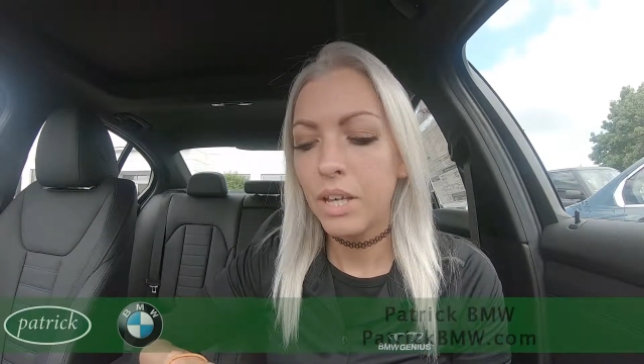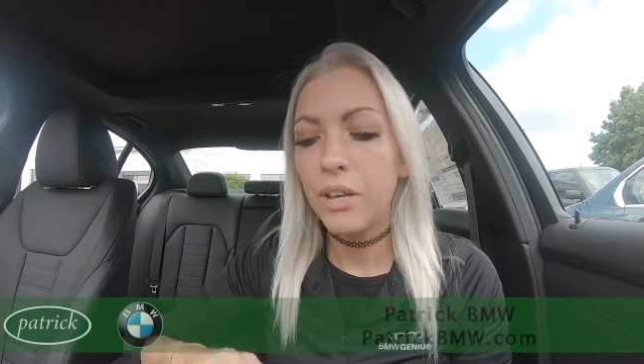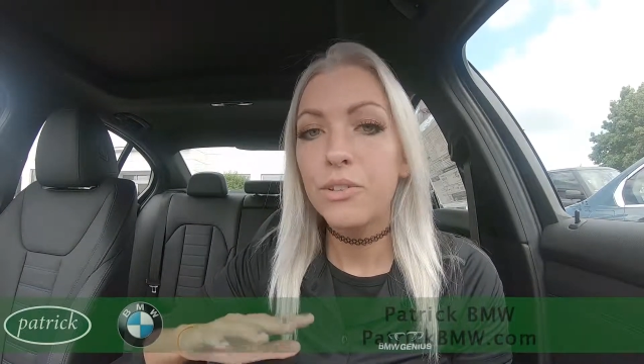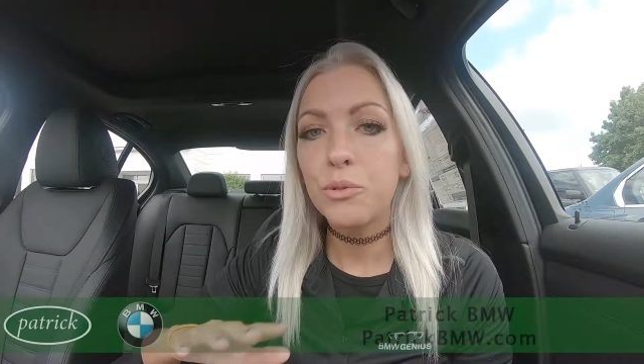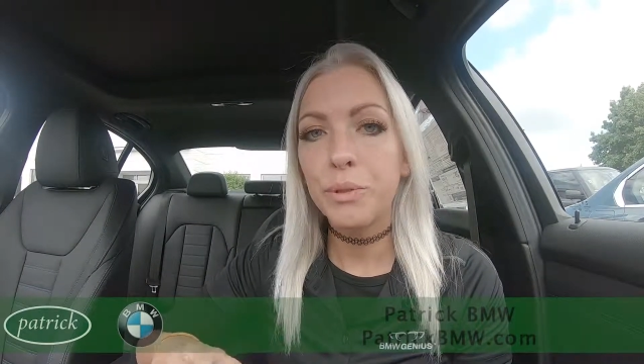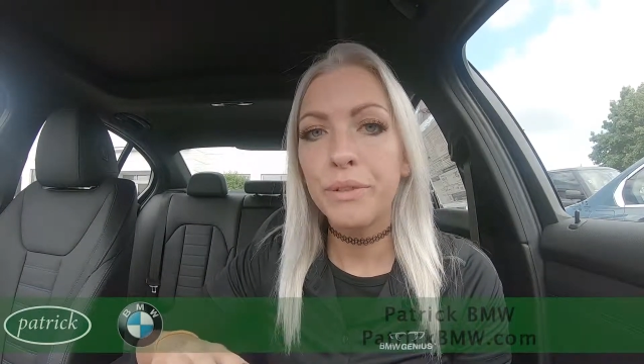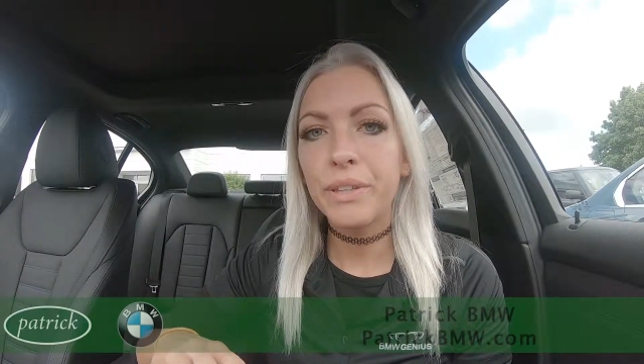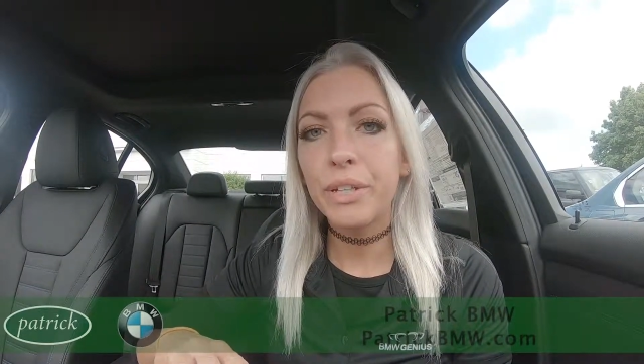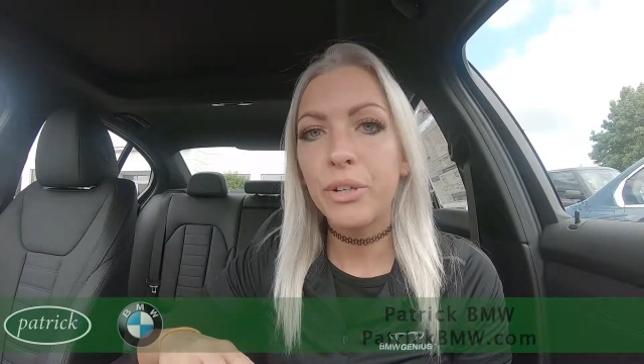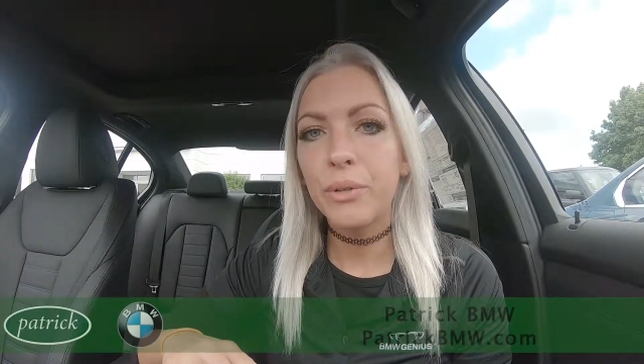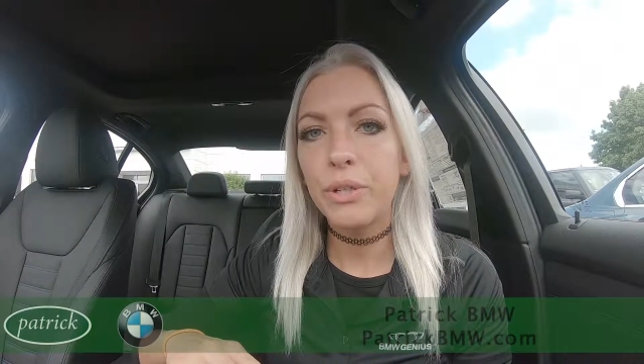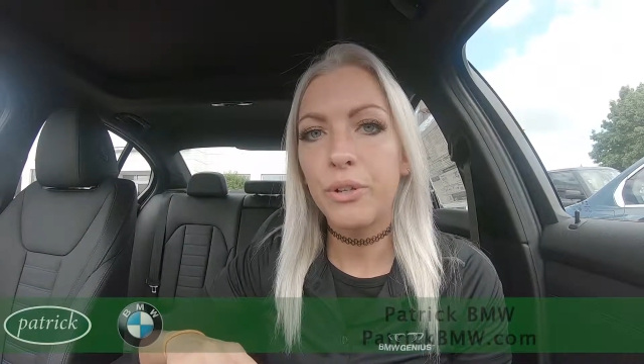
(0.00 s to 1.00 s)
So briefly
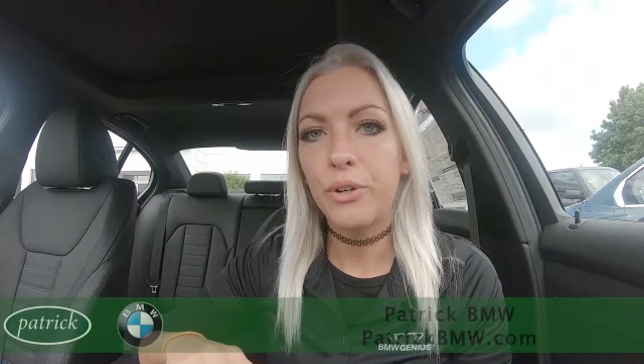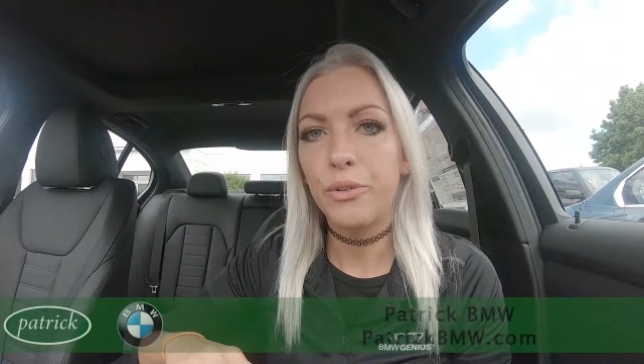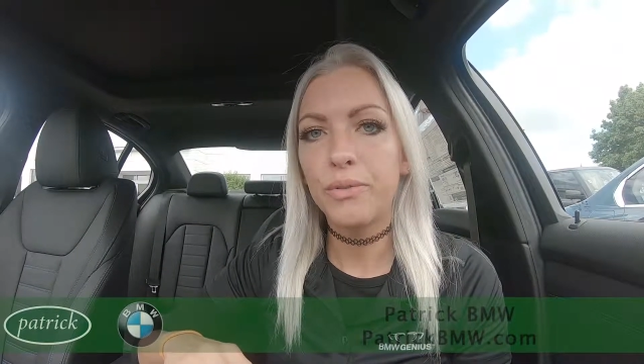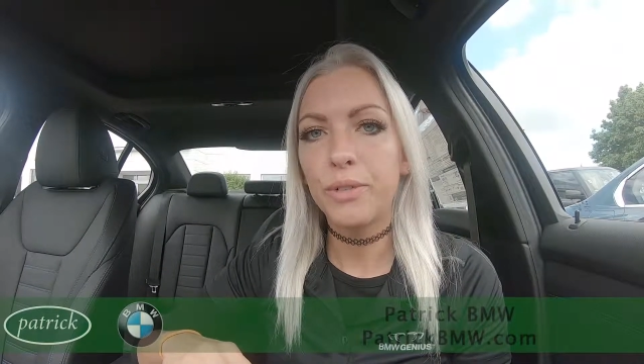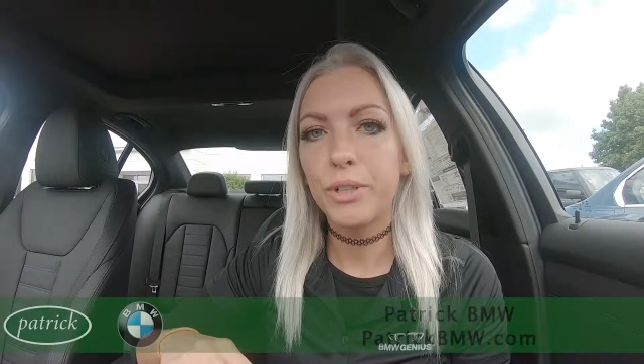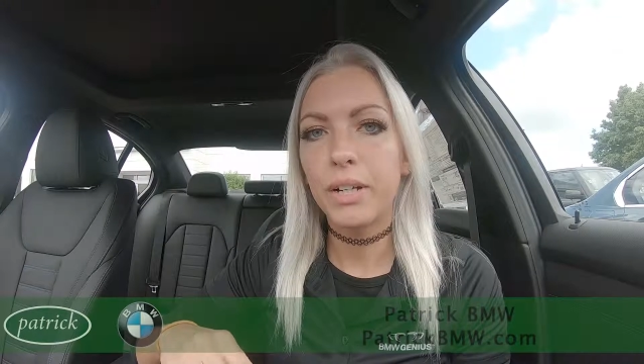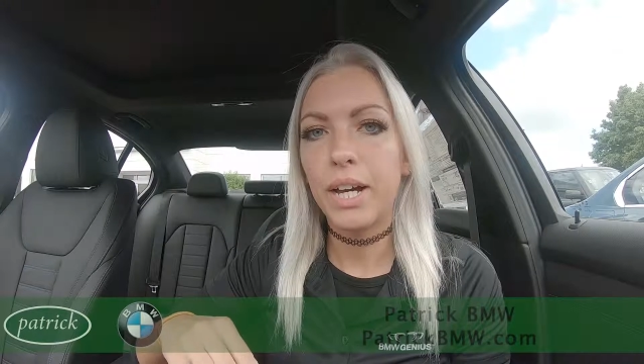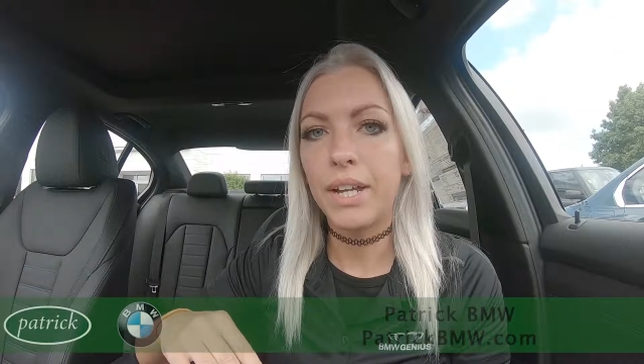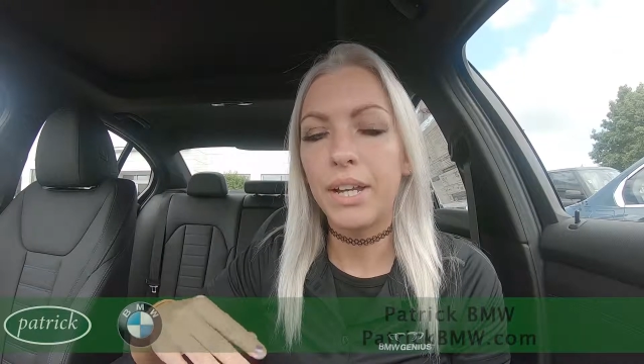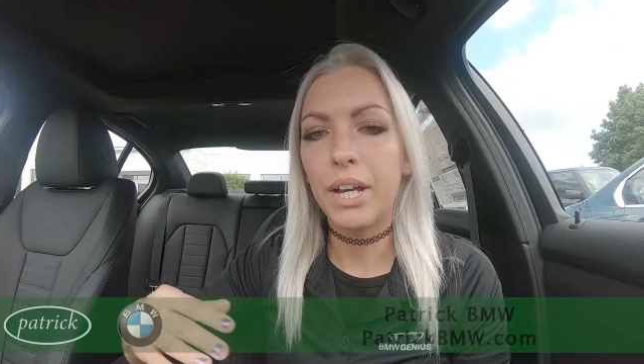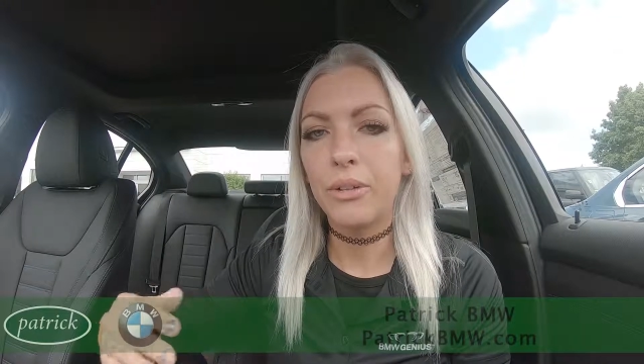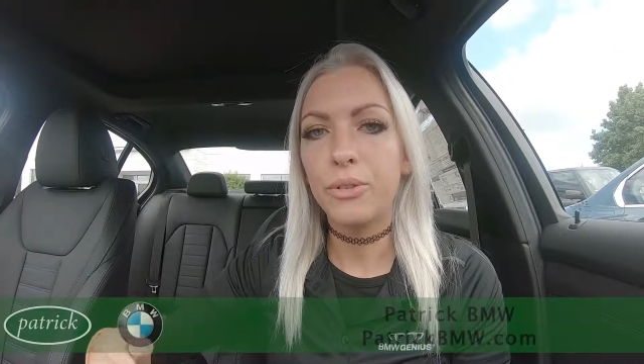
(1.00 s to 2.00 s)
going over
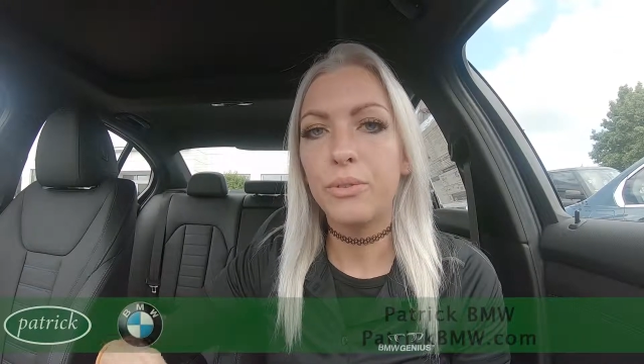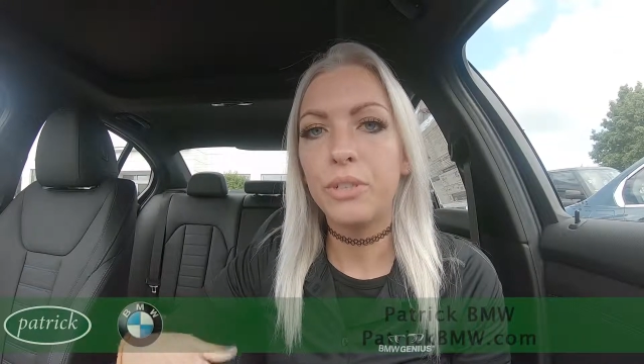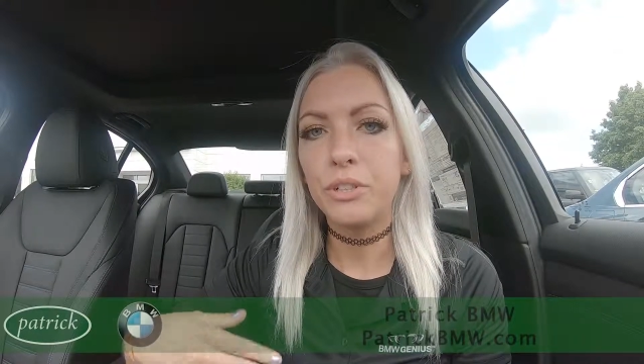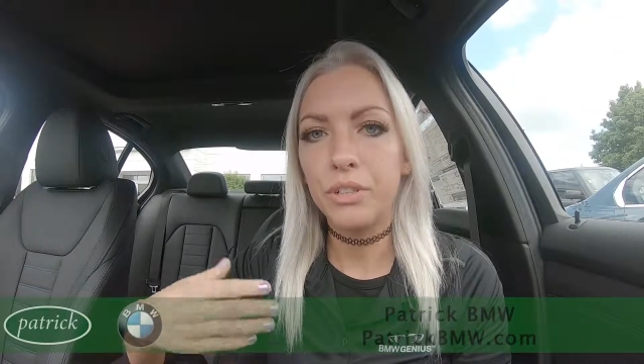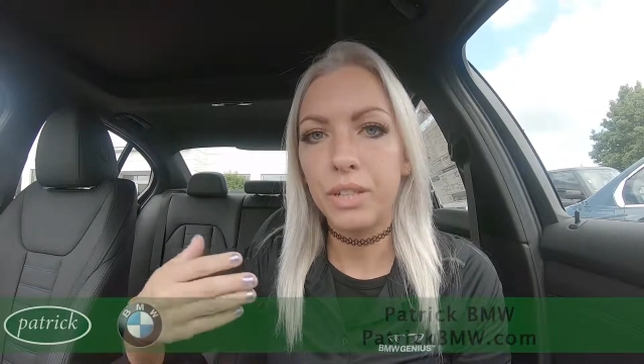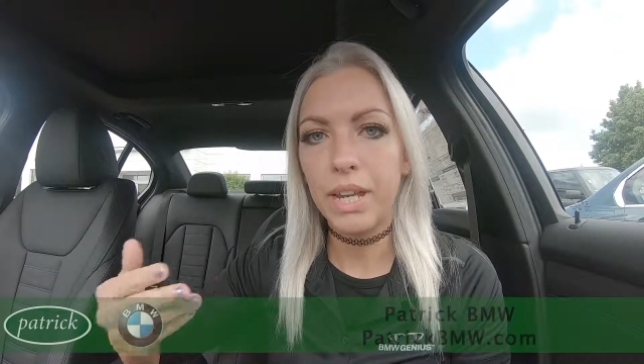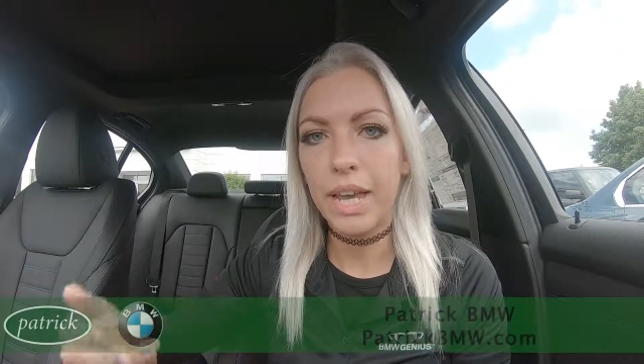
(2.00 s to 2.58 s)
on how to initially